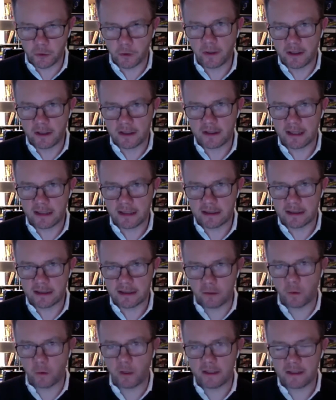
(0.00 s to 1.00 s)
those things at
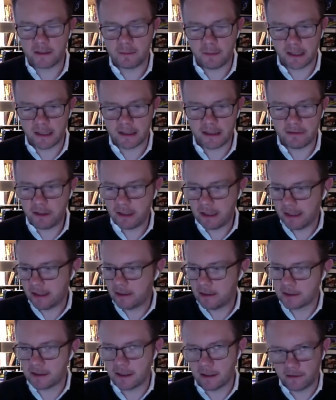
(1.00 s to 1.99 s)
once. Because if you let
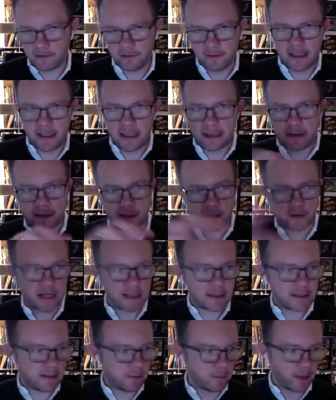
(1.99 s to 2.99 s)
yourself get
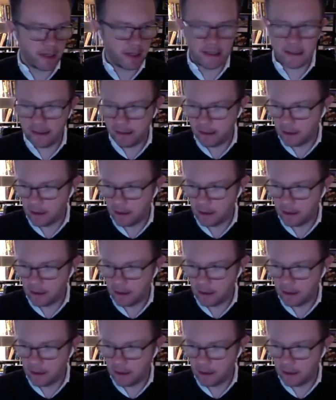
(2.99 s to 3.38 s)
distracted by